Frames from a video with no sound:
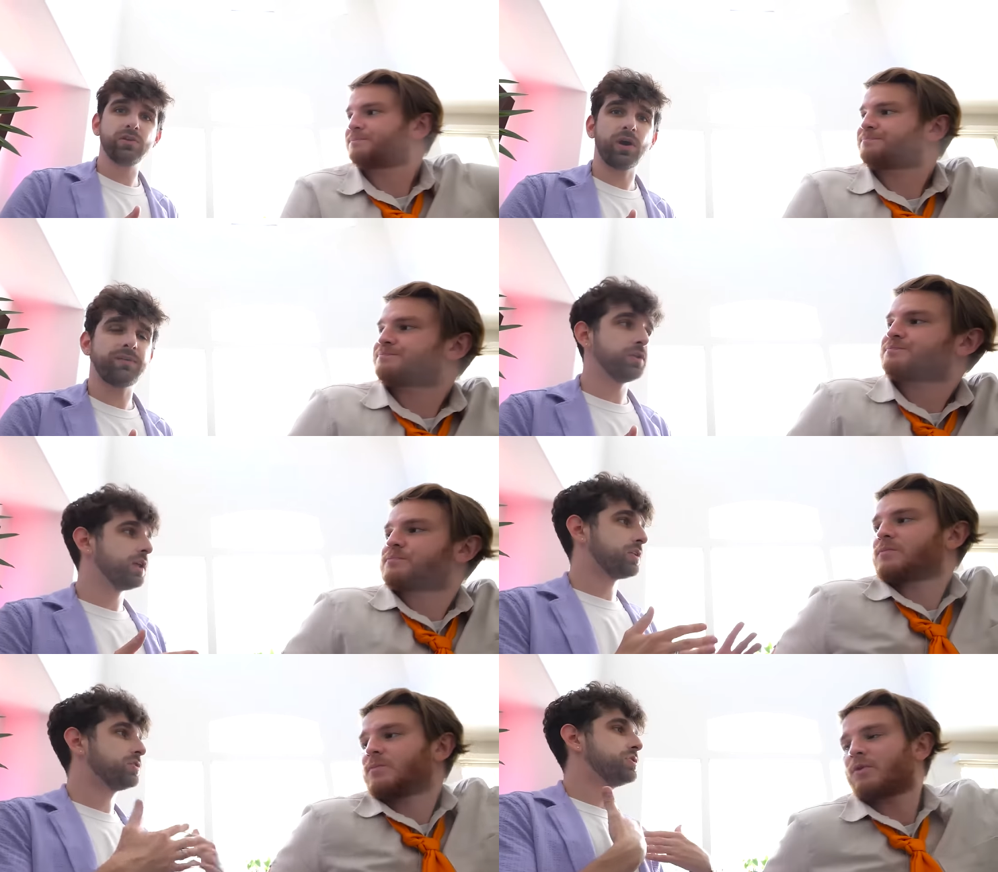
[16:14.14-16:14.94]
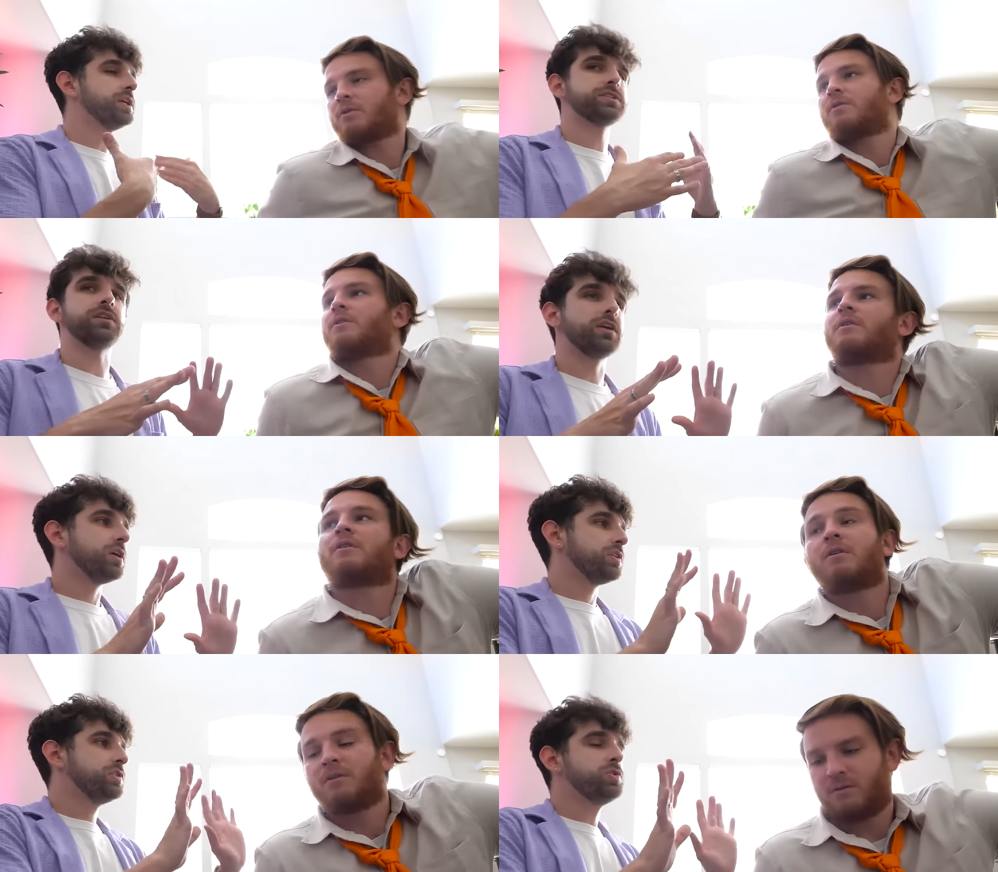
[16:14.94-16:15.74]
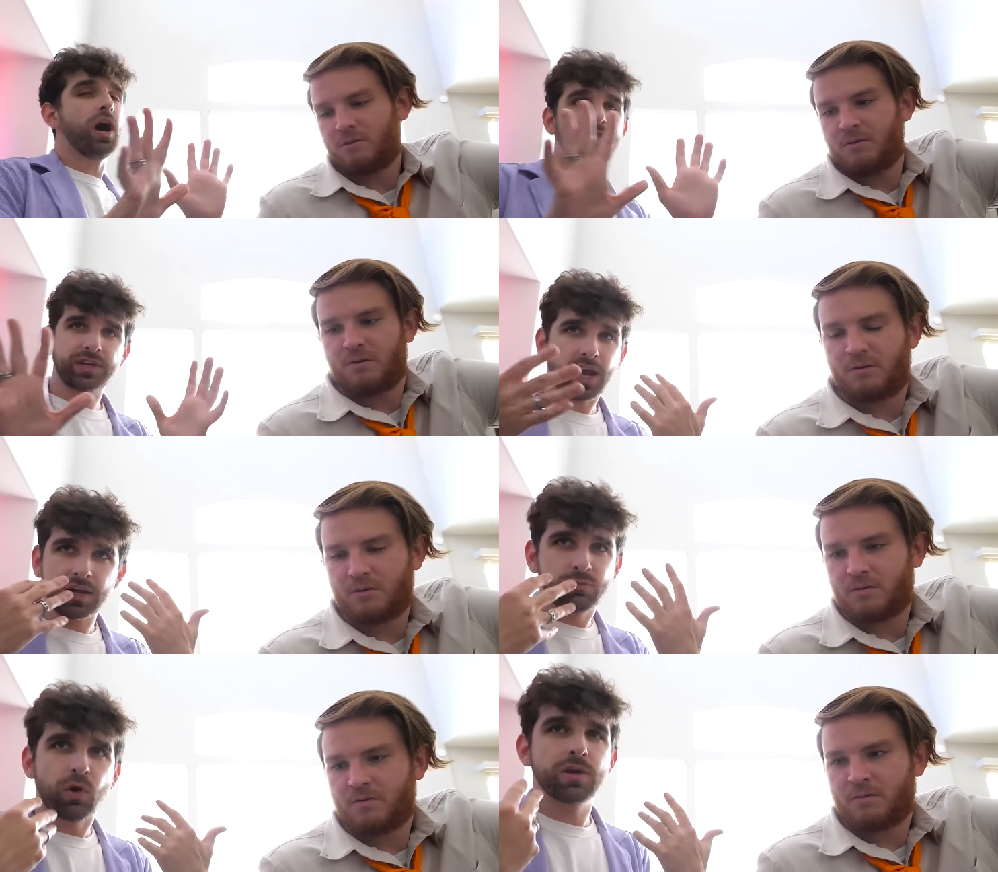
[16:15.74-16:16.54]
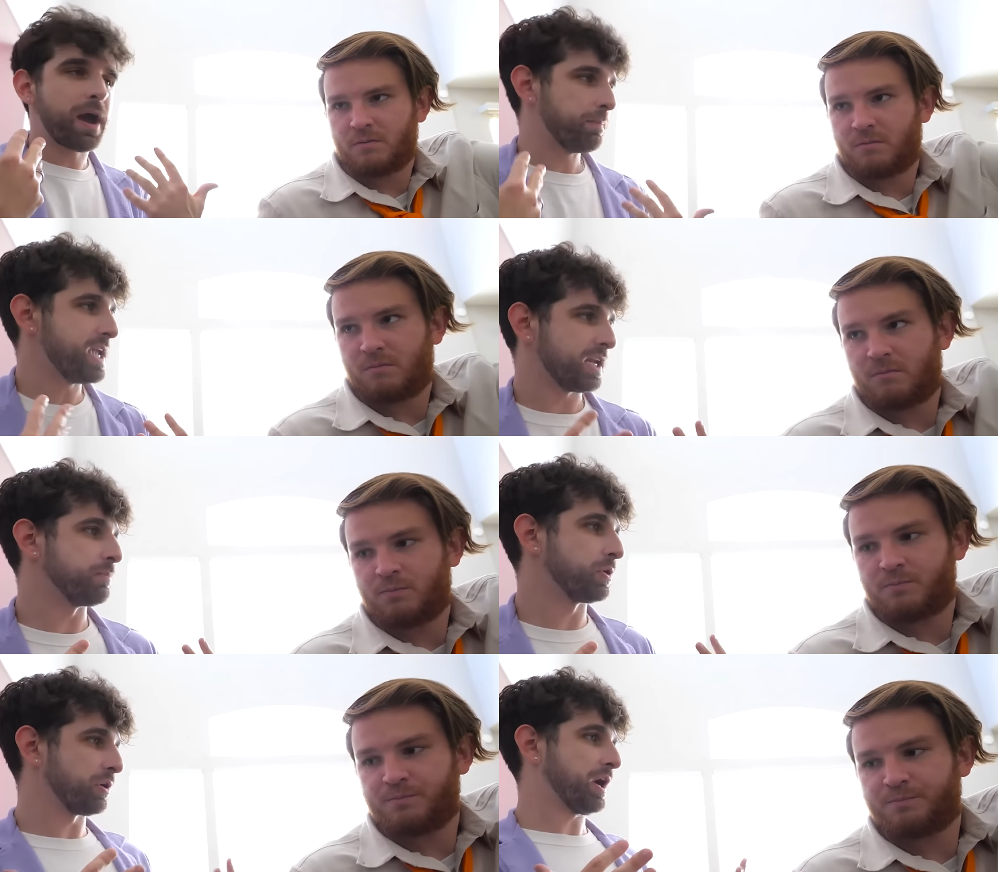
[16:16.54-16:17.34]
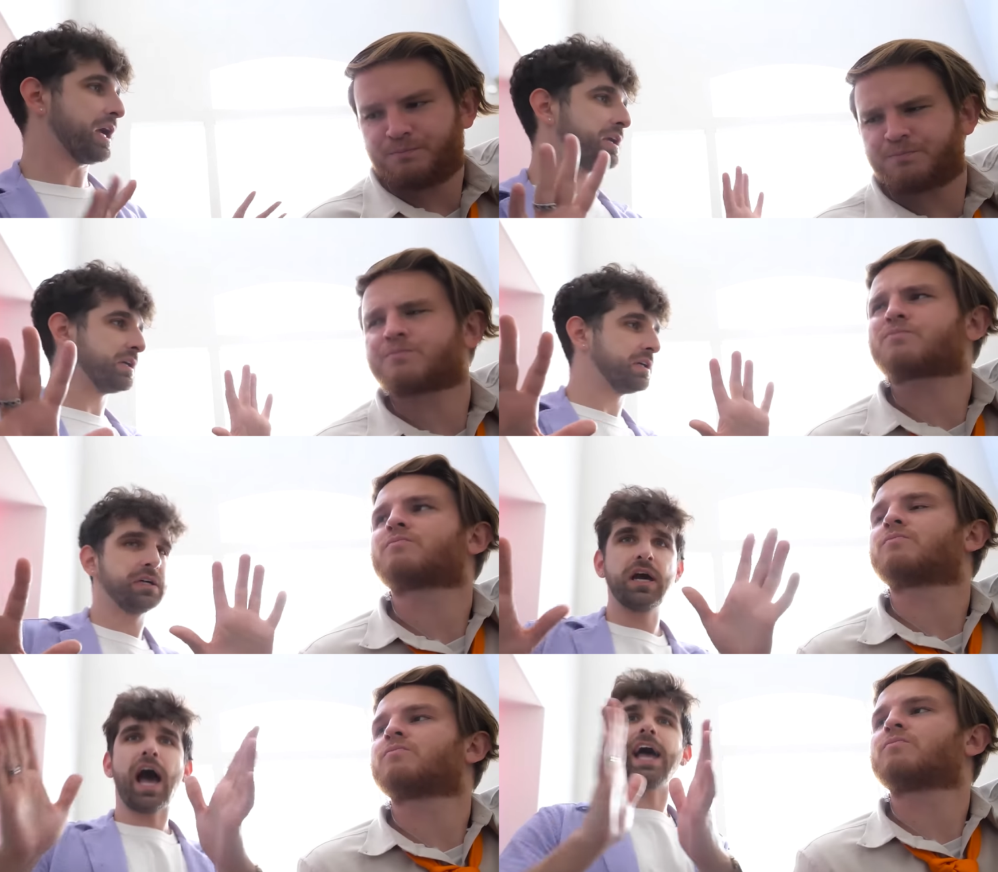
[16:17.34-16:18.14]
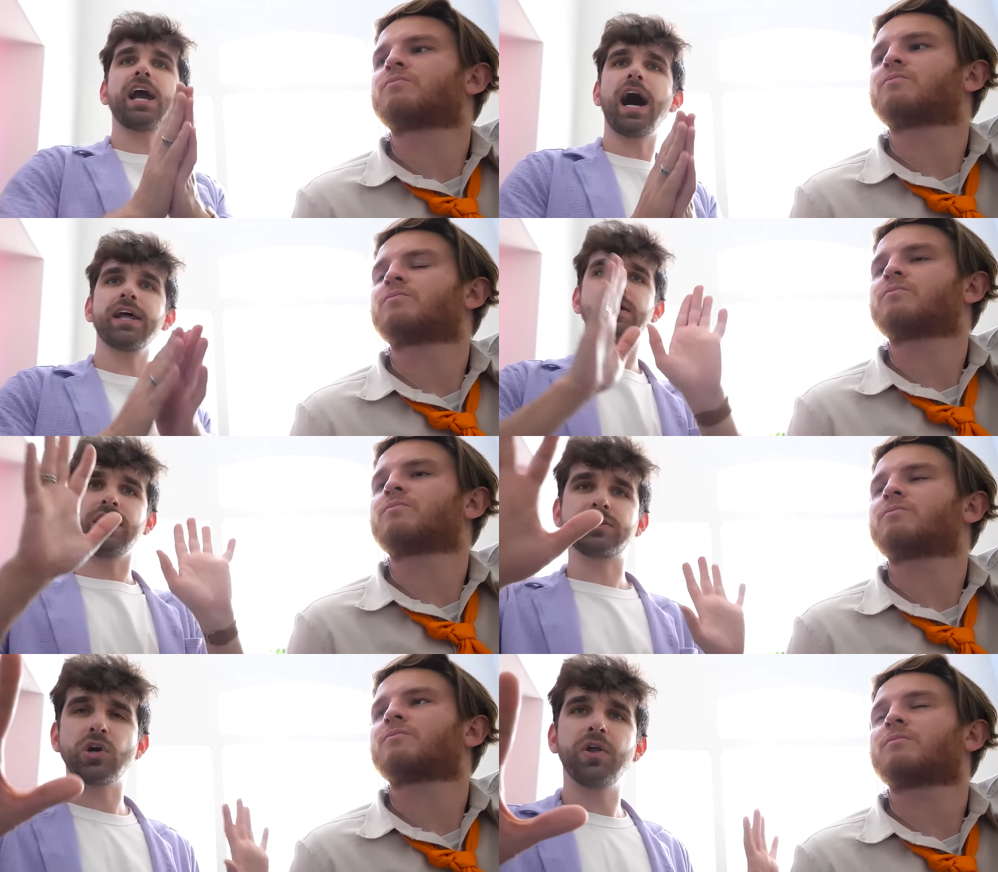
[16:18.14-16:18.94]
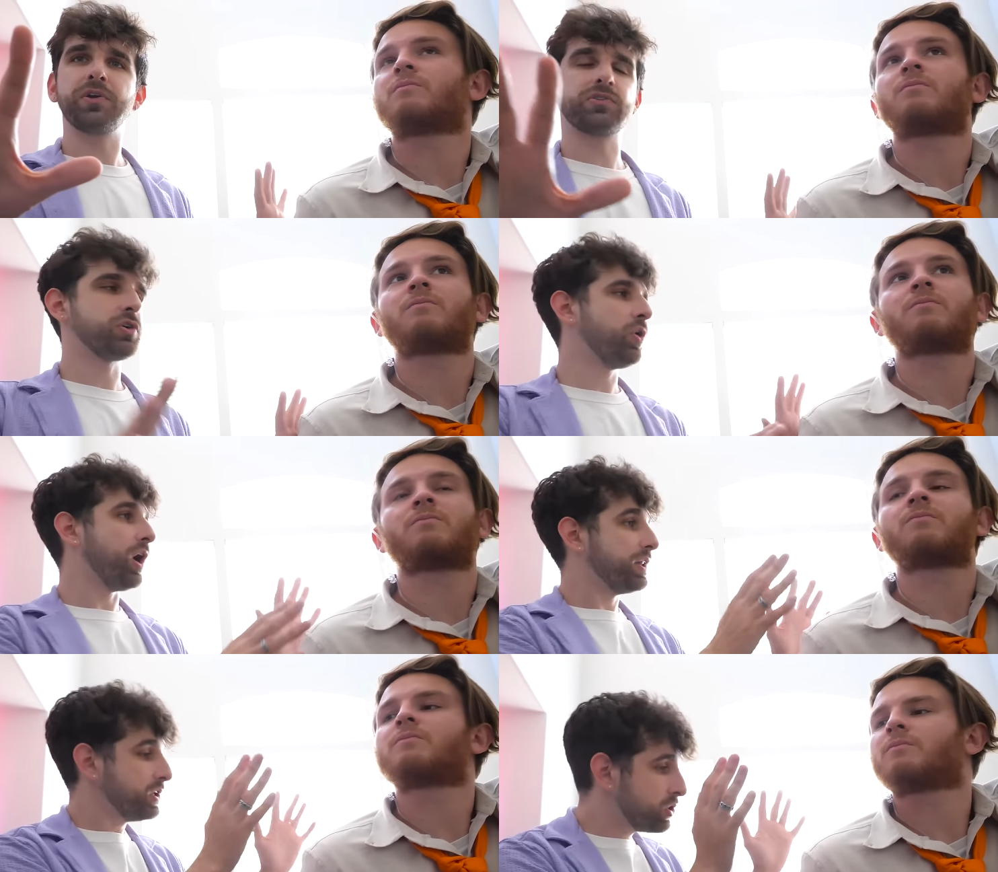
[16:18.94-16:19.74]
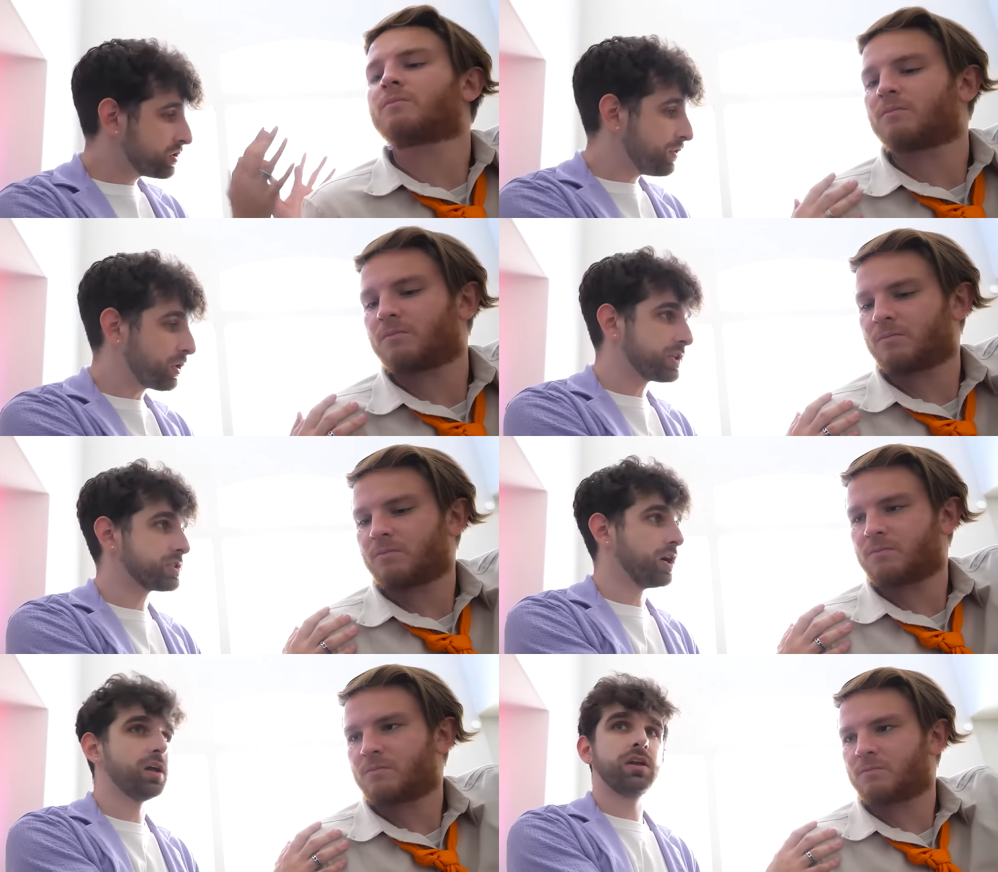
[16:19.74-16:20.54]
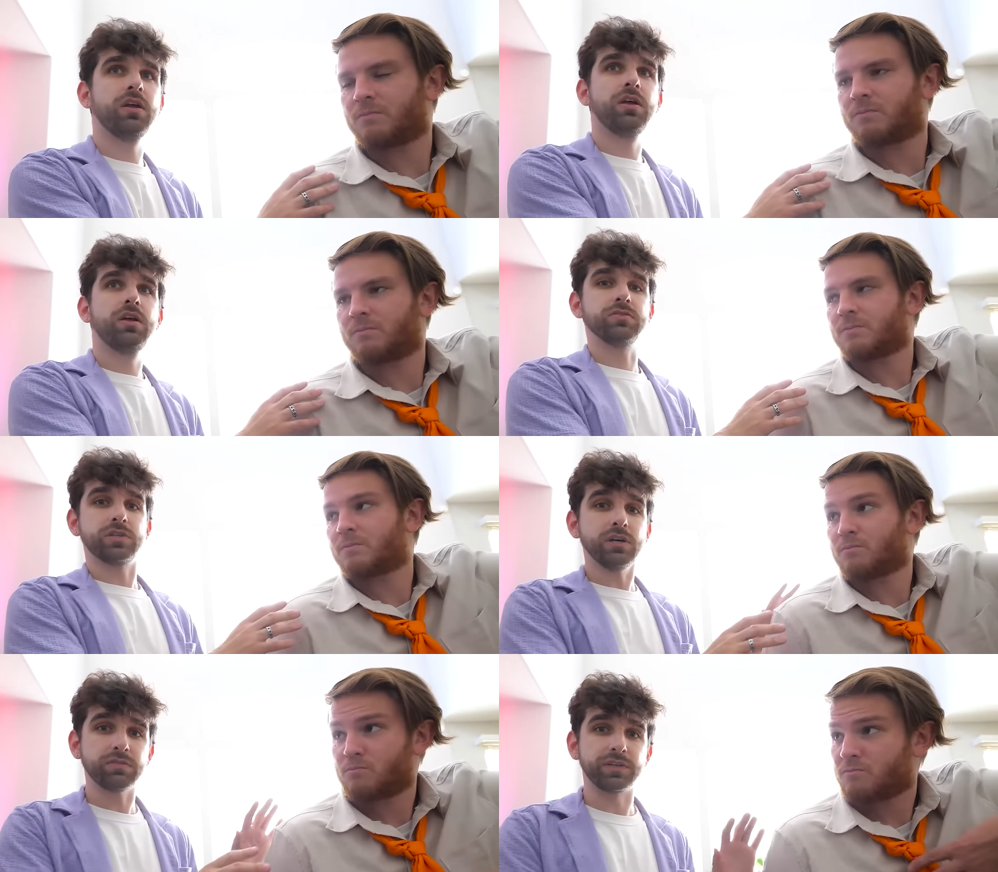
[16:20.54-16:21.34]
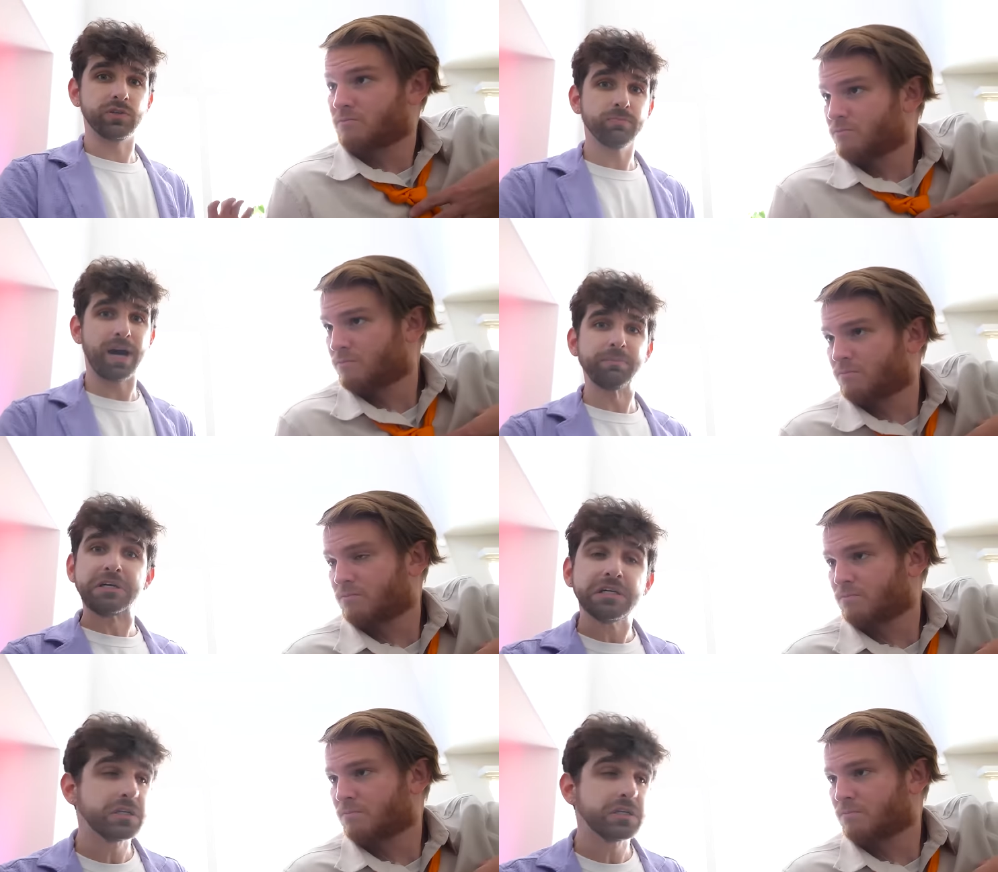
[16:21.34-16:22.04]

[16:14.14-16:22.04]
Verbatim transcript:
Speaker 1: though. I feel like listen, you don't have to care, worry about me anymore. Okay, I got it. It's all under control. I think you should focus on yourself and your mama.